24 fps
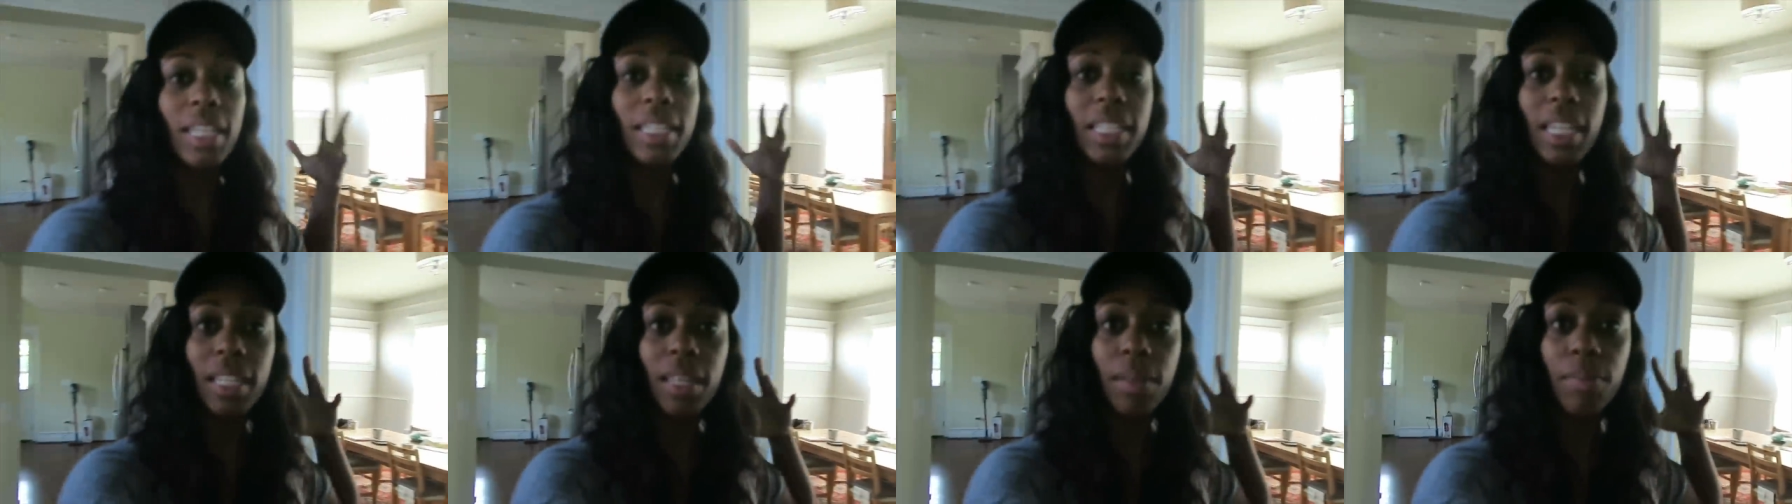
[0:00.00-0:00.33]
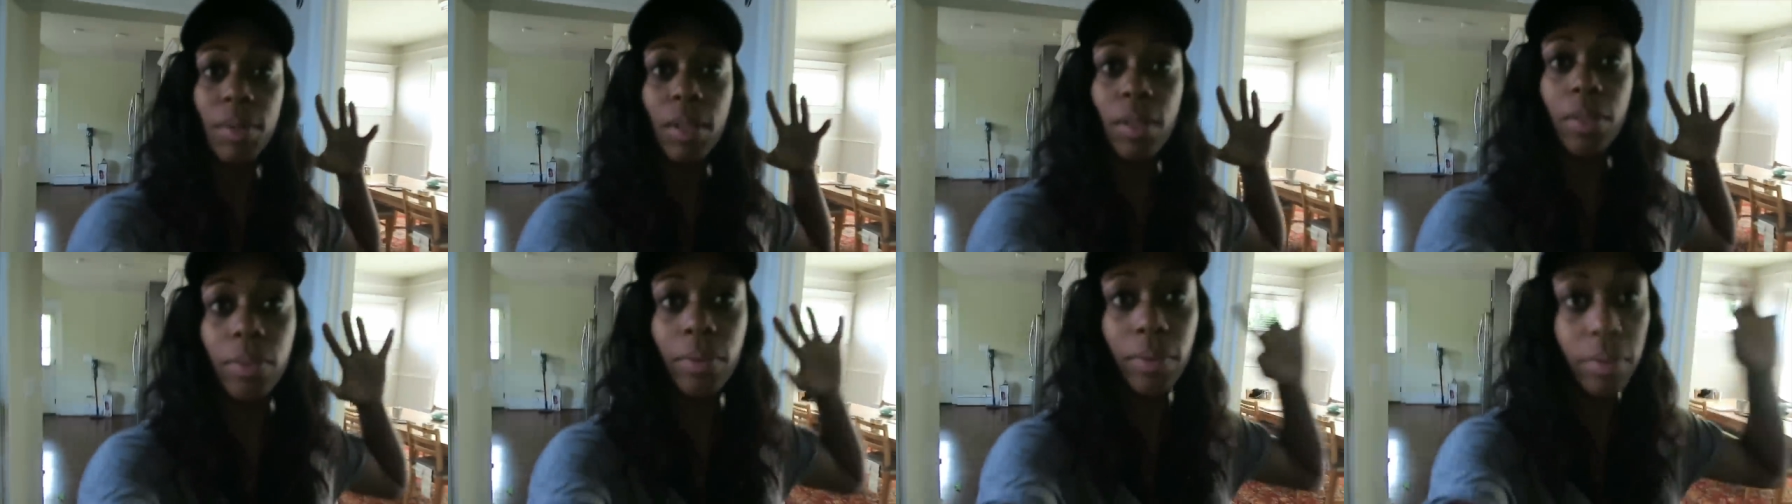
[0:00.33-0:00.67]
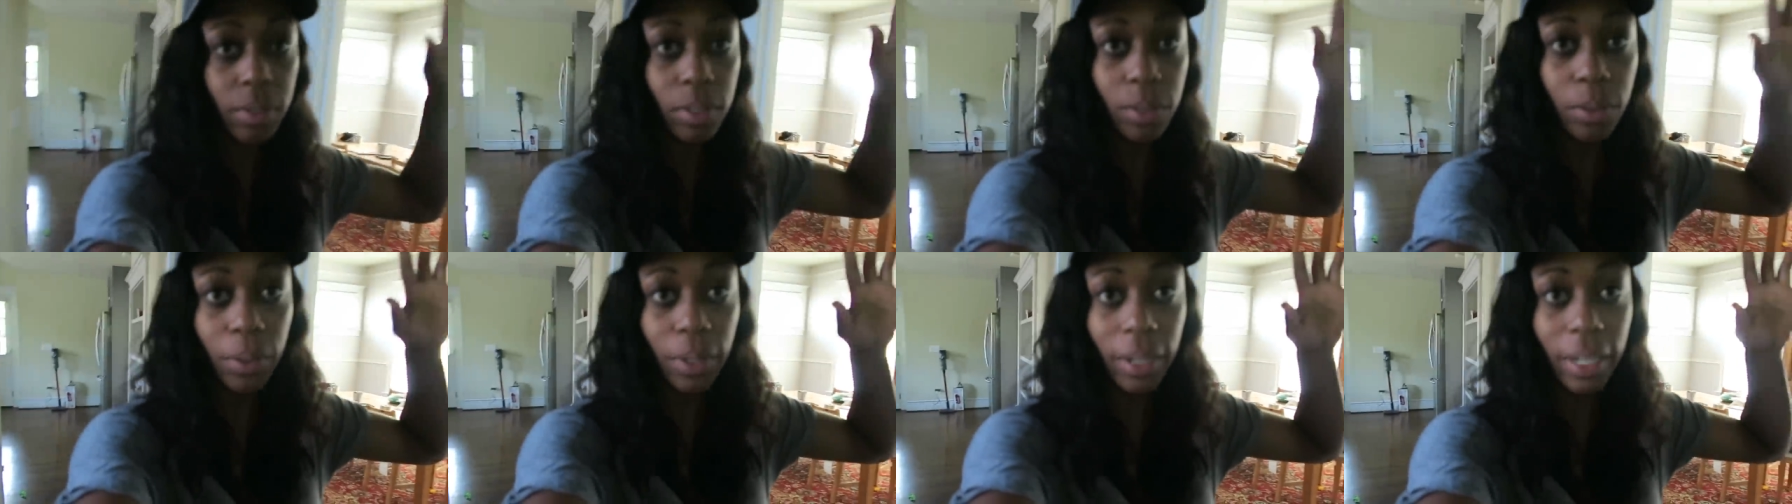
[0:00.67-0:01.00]
gonna take them to the
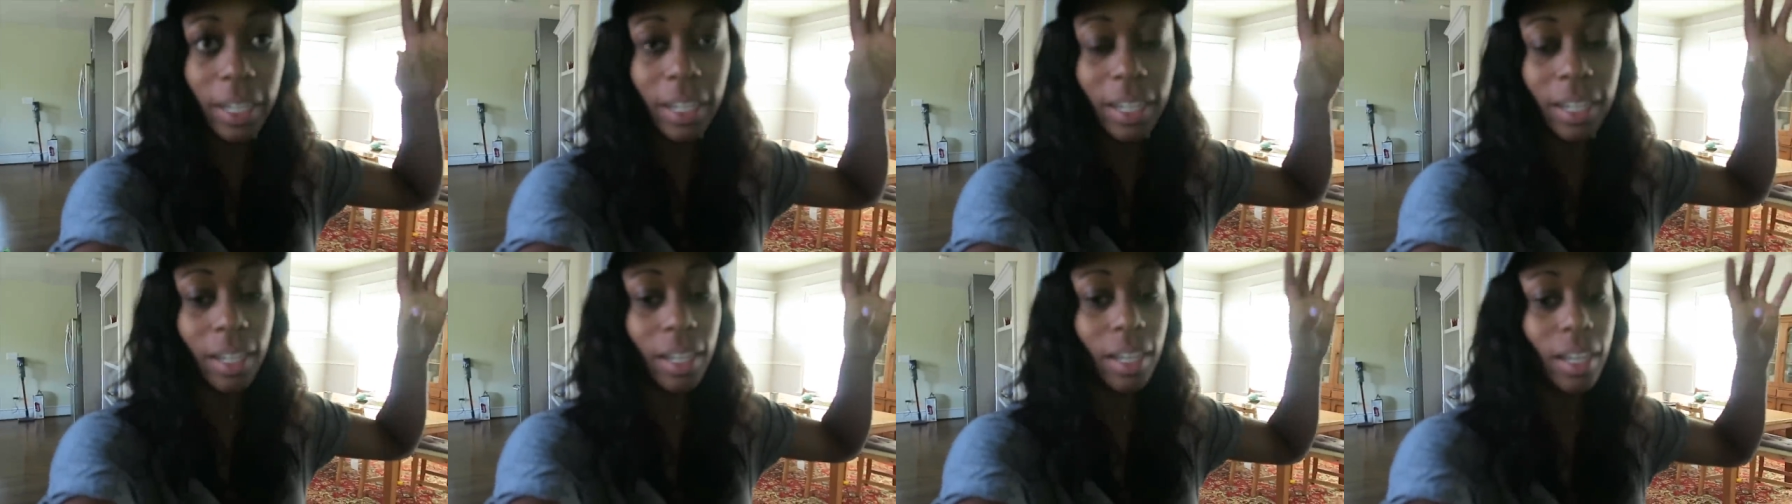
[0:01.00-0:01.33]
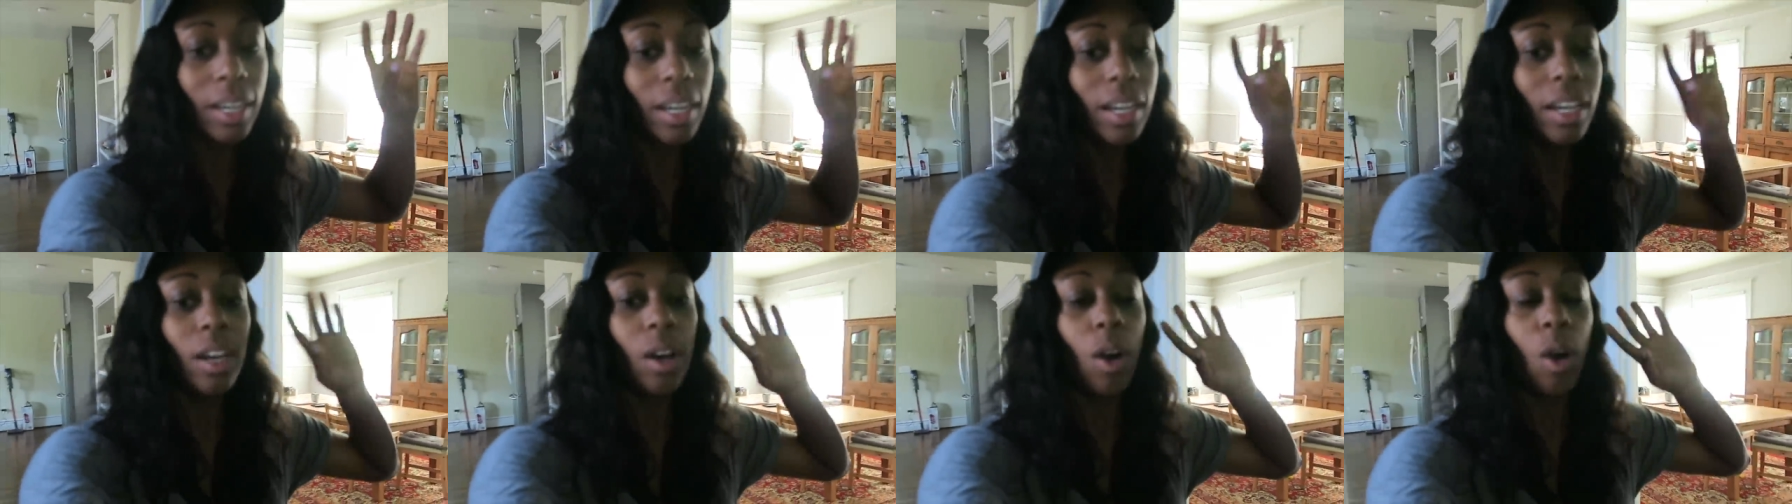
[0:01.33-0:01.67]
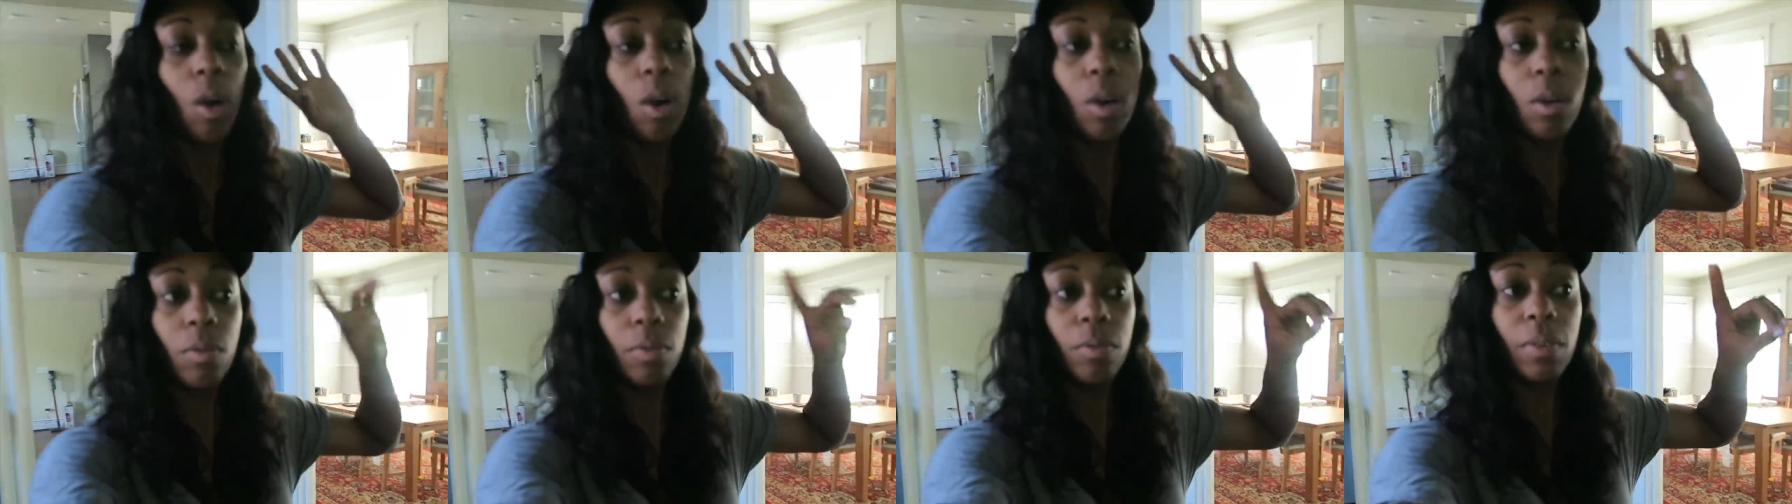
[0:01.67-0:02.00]
thrift store.
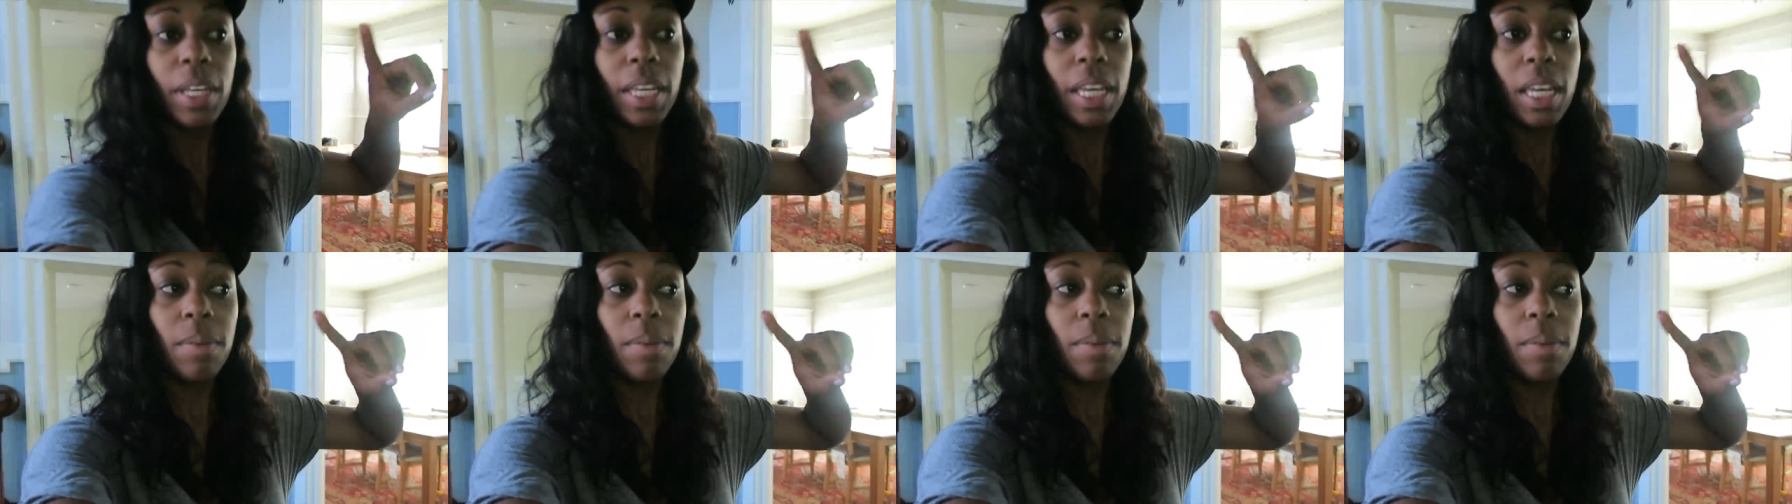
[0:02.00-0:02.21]
Hopefully